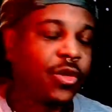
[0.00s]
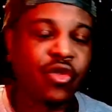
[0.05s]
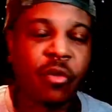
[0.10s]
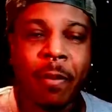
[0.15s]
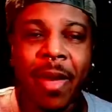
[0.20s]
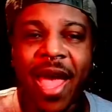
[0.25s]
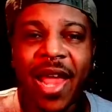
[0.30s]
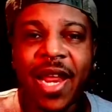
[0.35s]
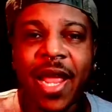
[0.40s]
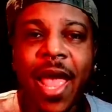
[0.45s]

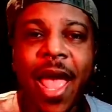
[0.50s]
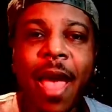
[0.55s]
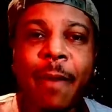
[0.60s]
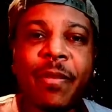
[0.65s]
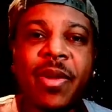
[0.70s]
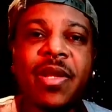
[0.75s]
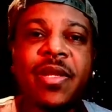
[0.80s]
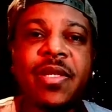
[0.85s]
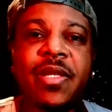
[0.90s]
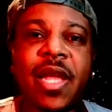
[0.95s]
traumatic
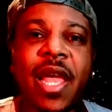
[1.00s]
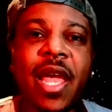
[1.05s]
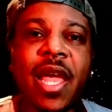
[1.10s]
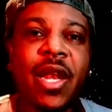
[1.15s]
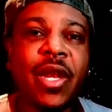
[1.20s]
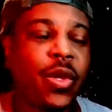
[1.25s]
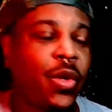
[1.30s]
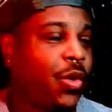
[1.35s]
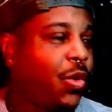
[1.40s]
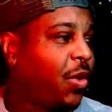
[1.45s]
happens
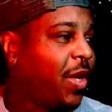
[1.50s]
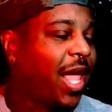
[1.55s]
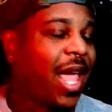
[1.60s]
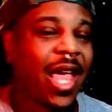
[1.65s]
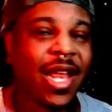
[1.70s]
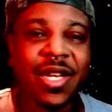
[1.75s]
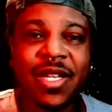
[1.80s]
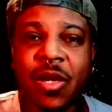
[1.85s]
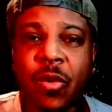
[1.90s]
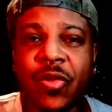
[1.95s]
and you
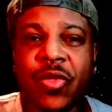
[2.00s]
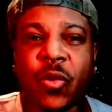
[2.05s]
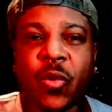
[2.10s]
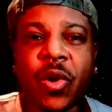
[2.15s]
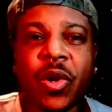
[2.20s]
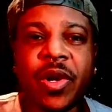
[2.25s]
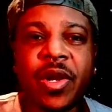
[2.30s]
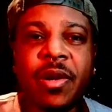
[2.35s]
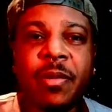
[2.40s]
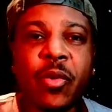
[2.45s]
can't deal with the
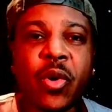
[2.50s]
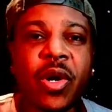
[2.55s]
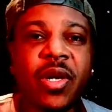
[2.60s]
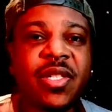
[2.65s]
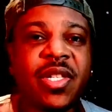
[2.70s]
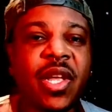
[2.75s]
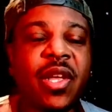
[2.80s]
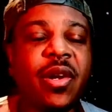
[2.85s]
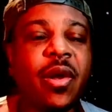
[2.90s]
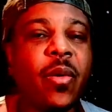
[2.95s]
world anymore,
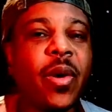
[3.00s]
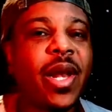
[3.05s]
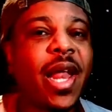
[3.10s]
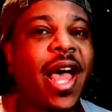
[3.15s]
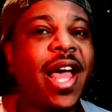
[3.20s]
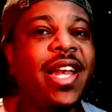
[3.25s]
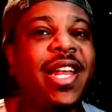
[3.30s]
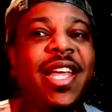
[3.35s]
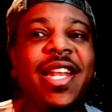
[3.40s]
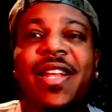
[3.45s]
and so you know
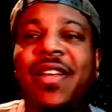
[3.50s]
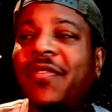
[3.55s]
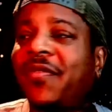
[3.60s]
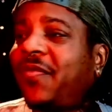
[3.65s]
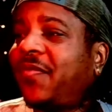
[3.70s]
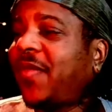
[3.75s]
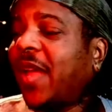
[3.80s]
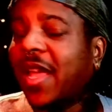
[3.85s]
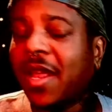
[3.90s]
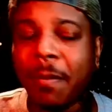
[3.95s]
what, I need a
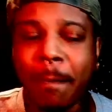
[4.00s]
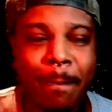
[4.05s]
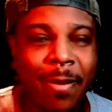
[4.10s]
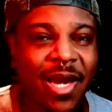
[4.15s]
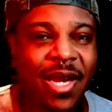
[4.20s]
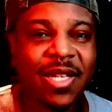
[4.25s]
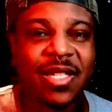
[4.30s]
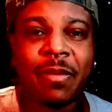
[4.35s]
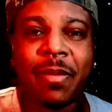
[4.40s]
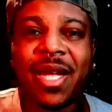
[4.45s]
fucking
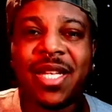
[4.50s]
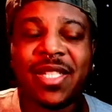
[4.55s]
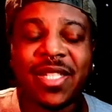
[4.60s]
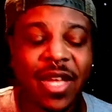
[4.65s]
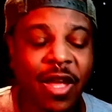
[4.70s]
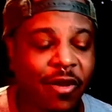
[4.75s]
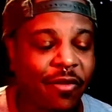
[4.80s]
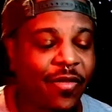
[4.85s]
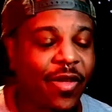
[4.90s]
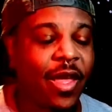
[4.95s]
minute to
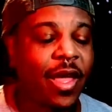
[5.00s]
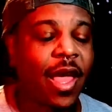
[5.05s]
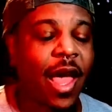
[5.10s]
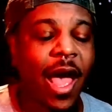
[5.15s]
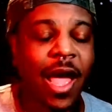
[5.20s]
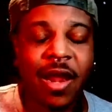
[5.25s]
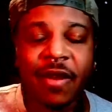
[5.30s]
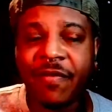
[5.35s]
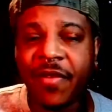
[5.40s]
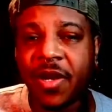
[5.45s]
myself.
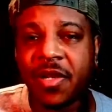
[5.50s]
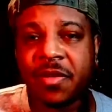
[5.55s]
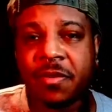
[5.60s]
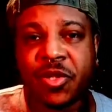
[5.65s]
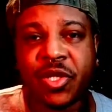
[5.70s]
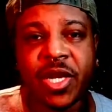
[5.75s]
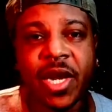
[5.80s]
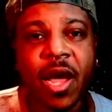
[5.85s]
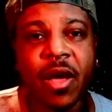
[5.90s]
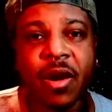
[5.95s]
I gotta figure
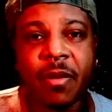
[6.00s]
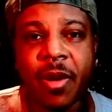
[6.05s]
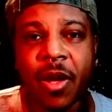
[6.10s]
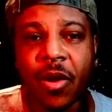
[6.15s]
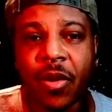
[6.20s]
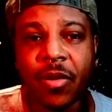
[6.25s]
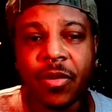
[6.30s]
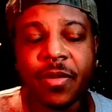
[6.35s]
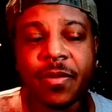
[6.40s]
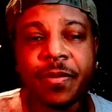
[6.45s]
some shit out on
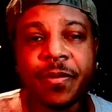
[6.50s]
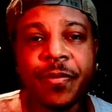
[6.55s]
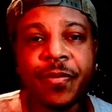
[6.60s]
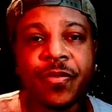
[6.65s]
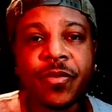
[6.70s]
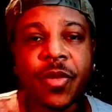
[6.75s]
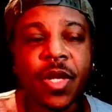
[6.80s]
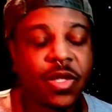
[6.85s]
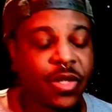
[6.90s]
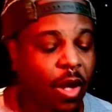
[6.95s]
my own,
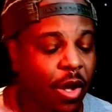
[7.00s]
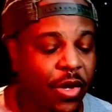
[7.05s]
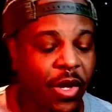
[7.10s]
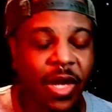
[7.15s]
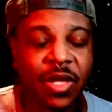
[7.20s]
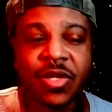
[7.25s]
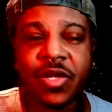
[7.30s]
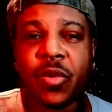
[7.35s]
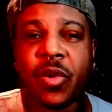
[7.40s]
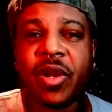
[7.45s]
because all
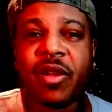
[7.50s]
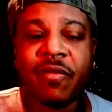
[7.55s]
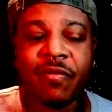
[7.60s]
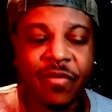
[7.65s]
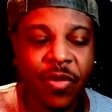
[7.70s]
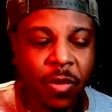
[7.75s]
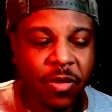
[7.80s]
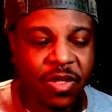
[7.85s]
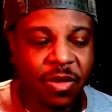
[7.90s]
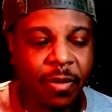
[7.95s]
you guys are doing is
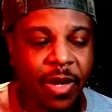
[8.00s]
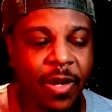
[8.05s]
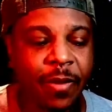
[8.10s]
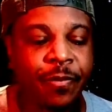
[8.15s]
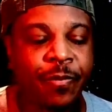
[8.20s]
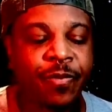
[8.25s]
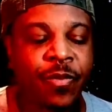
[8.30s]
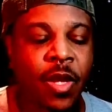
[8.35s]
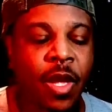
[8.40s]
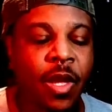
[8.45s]
confusing me.